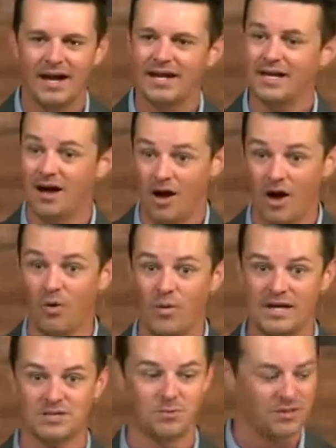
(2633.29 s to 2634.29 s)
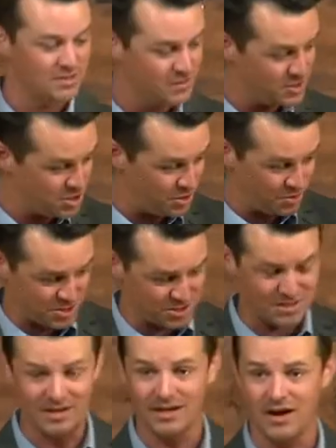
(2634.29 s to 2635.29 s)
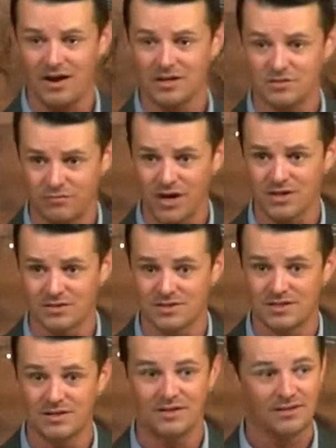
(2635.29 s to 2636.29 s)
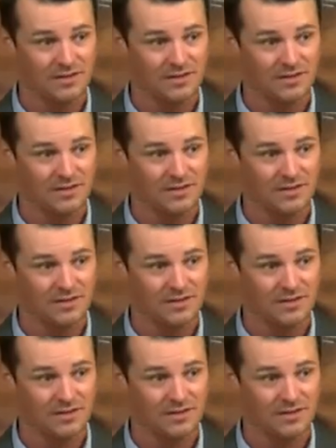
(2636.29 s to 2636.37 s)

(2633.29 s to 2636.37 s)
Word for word: And he always went to the Jewish synagogues first.